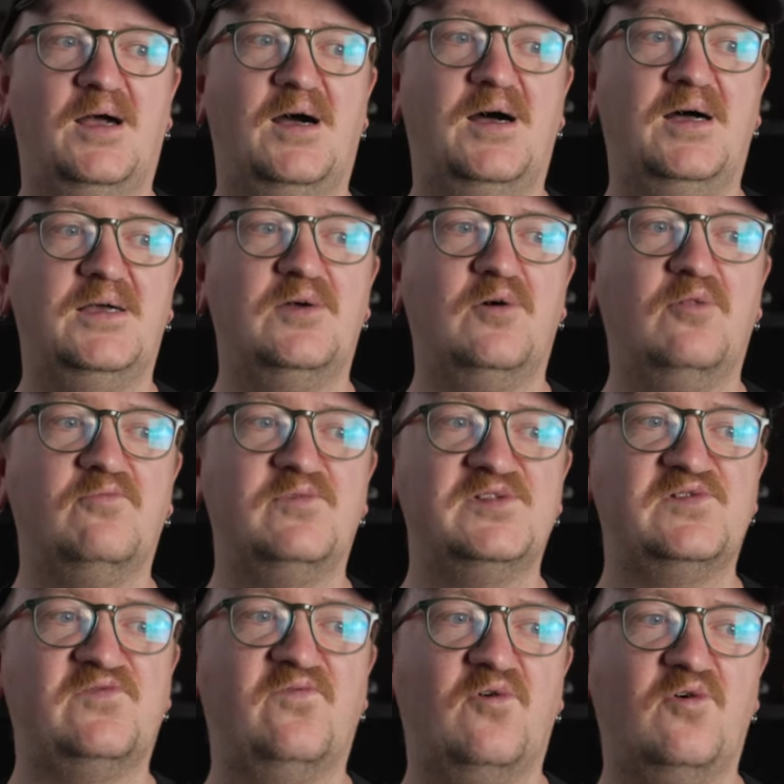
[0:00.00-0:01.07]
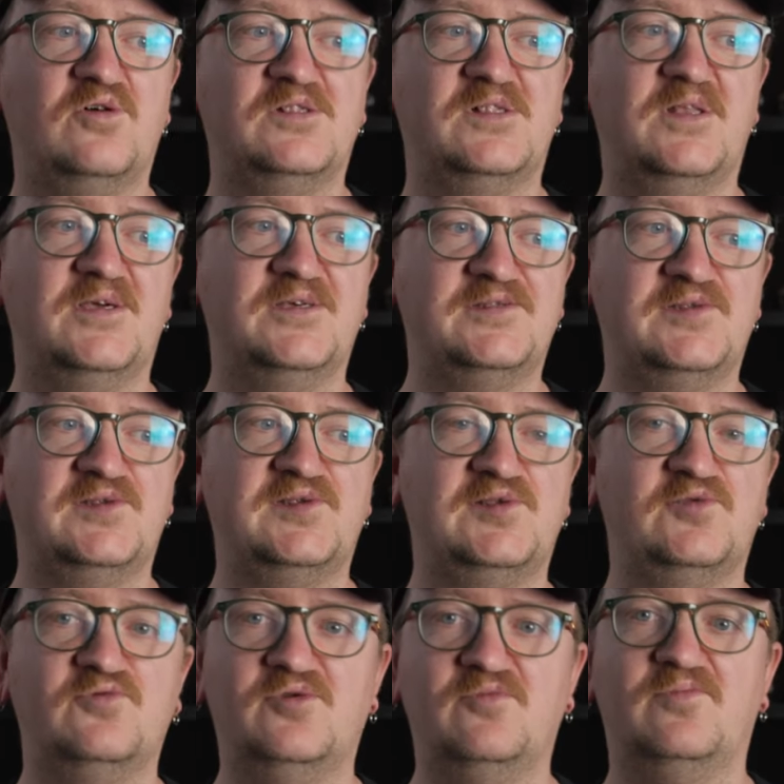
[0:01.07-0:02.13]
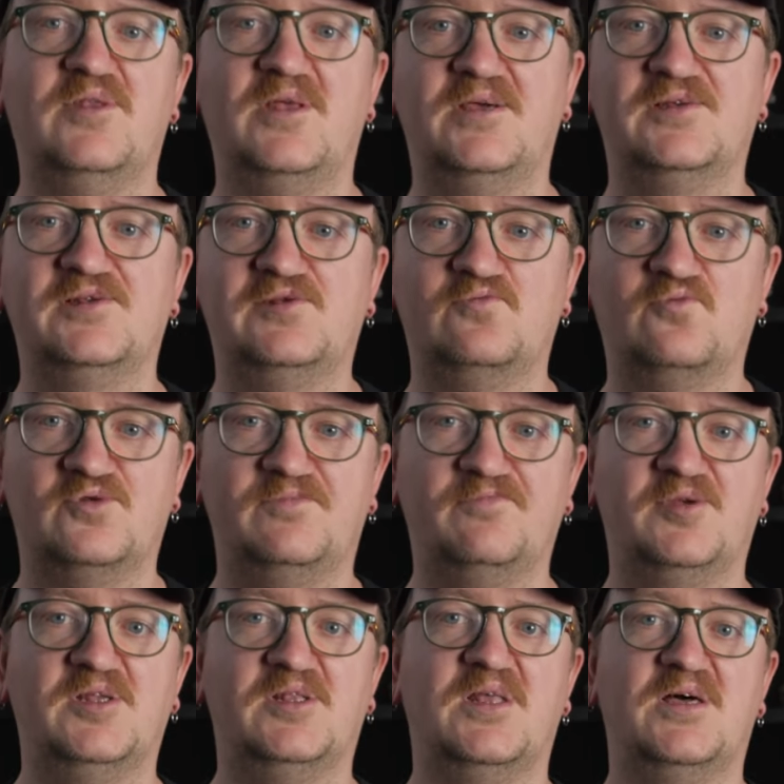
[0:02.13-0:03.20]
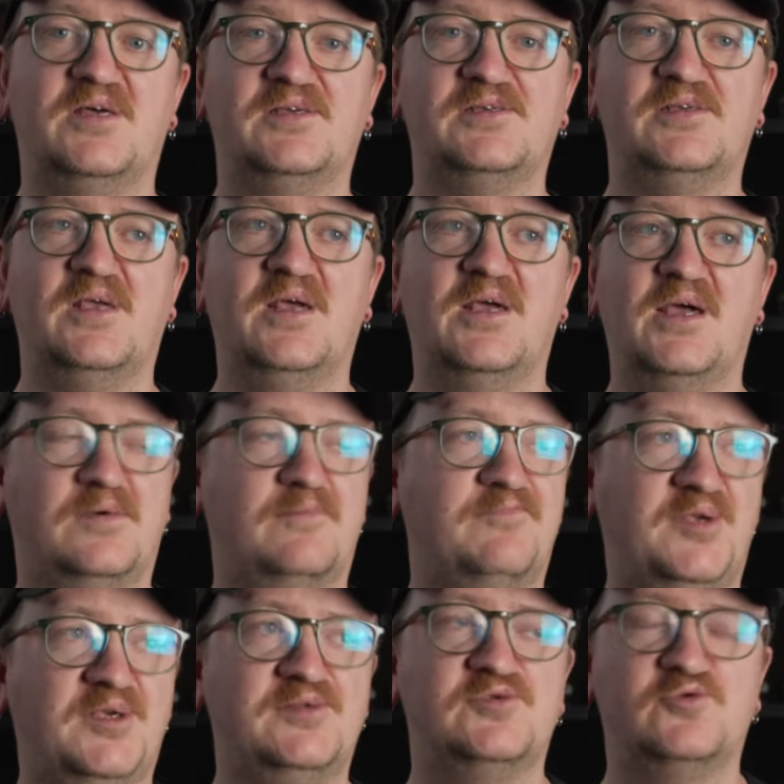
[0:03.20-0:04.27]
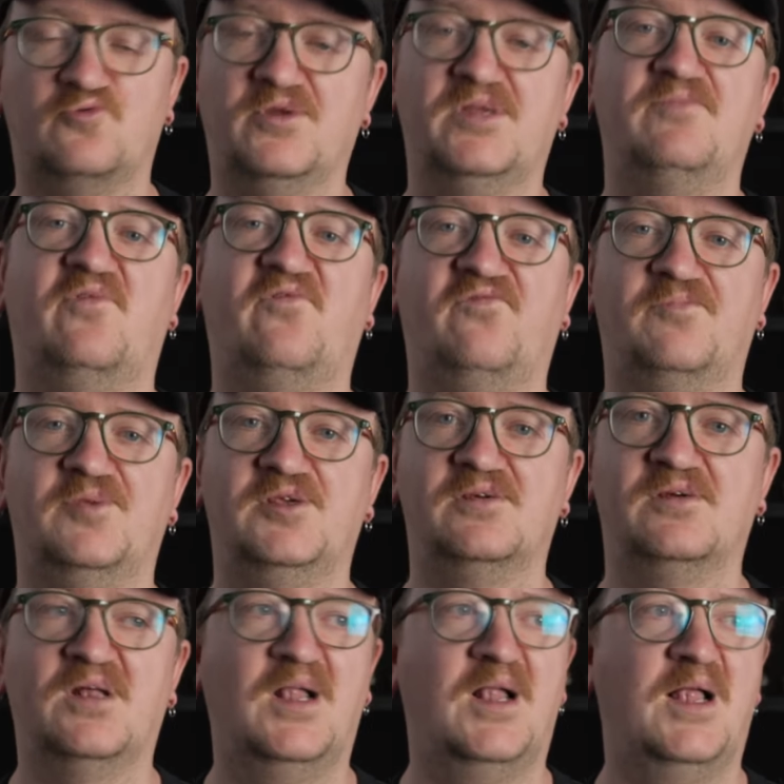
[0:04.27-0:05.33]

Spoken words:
I always thought like the studio place would be like a big dream of me.